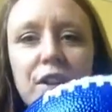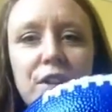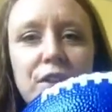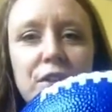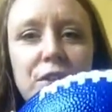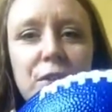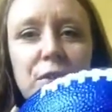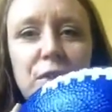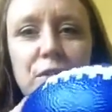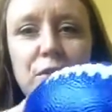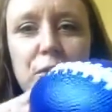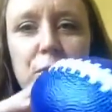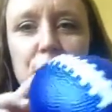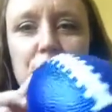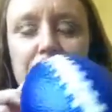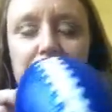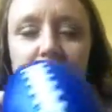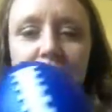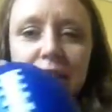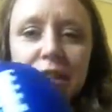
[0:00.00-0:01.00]
So this will
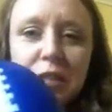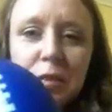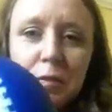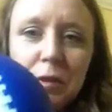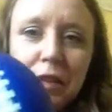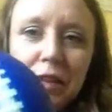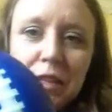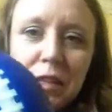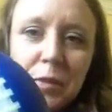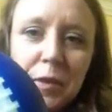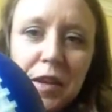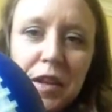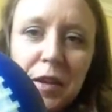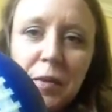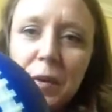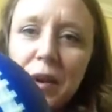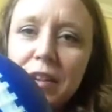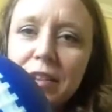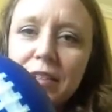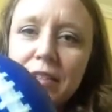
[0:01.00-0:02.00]
be at his place when he
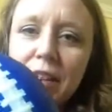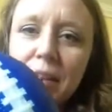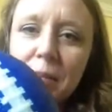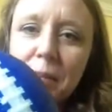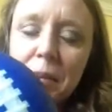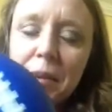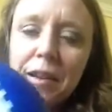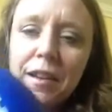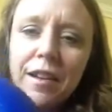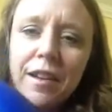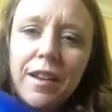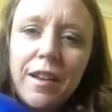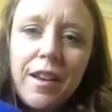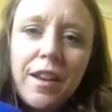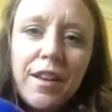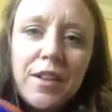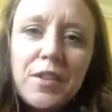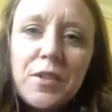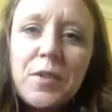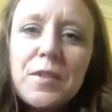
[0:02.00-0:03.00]
wakes up.
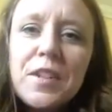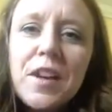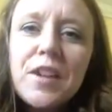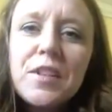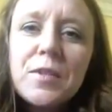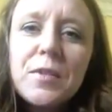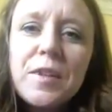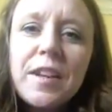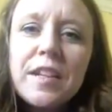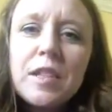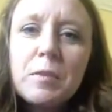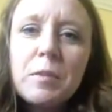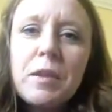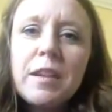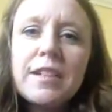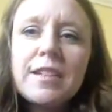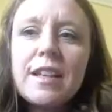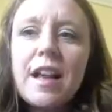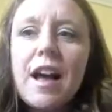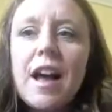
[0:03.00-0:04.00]
So it's also a nice
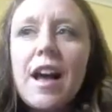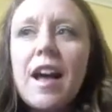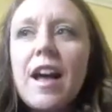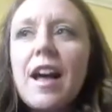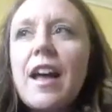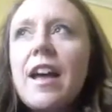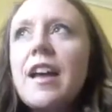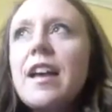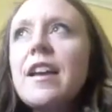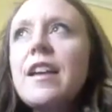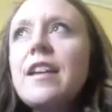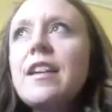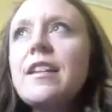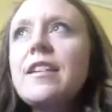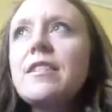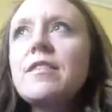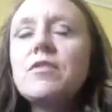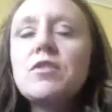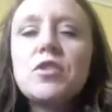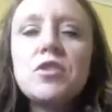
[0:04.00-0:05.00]
place.
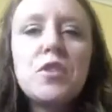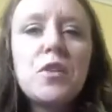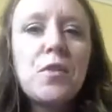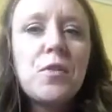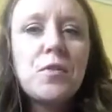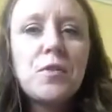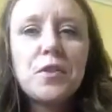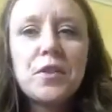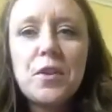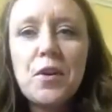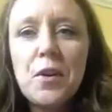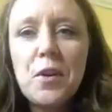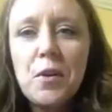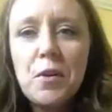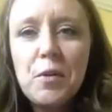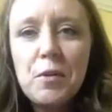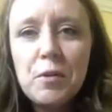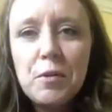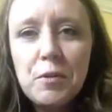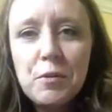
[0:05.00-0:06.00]
I don't
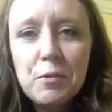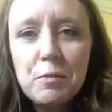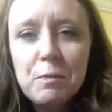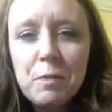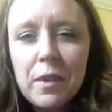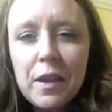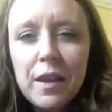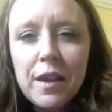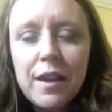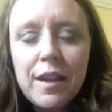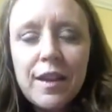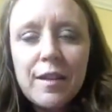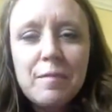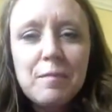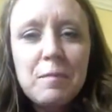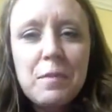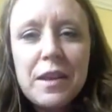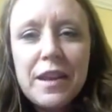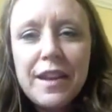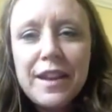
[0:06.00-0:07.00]
go
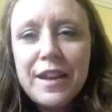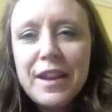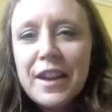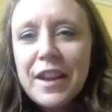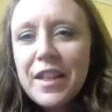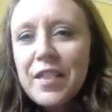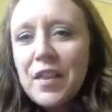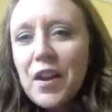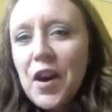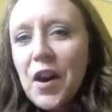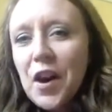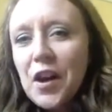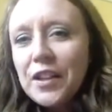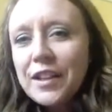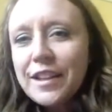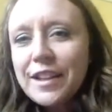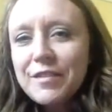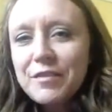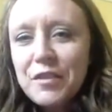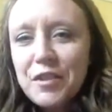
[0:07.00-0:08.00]
big in
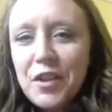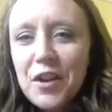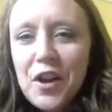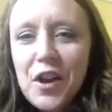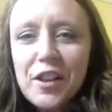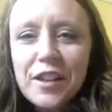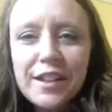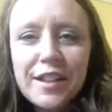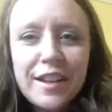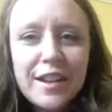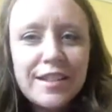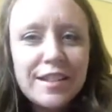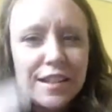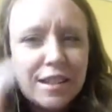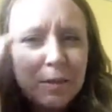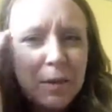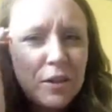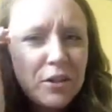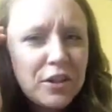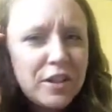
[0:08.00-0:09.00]
for the holidays,
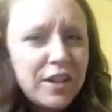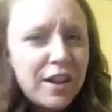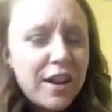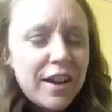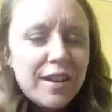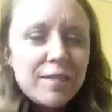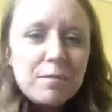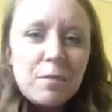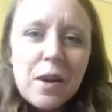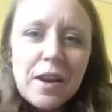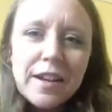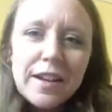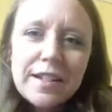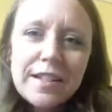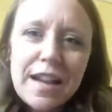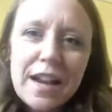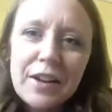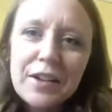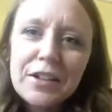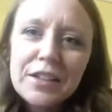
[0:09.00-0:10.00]
especially not
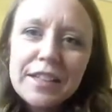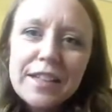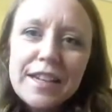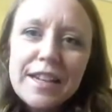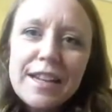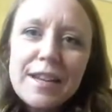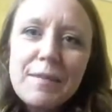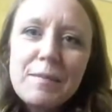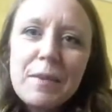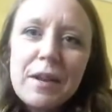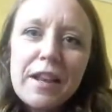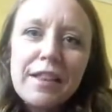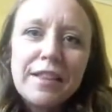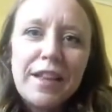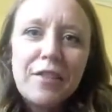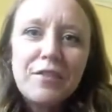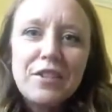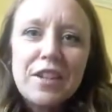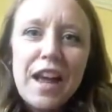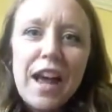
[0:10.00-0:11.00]
monetarily, but I
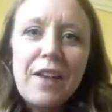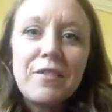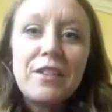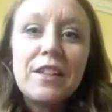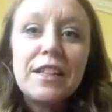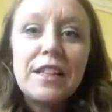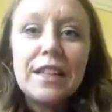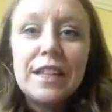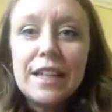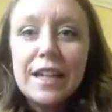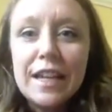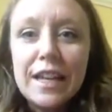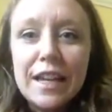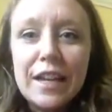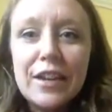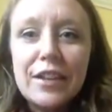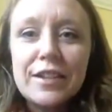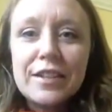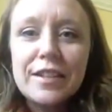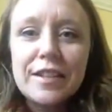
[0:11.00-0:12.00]
love to have a
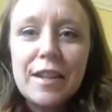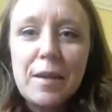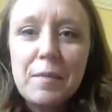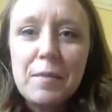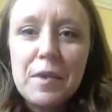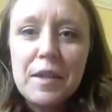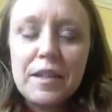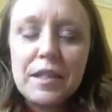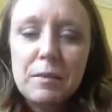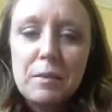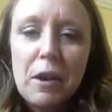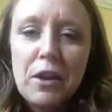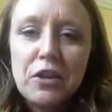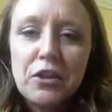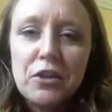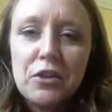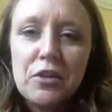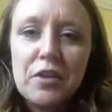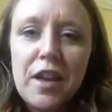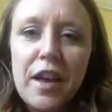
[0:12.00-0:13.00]
little something
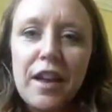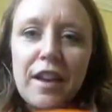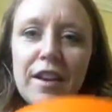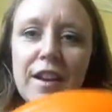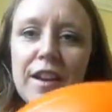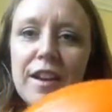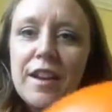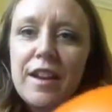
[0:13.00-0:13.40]
special that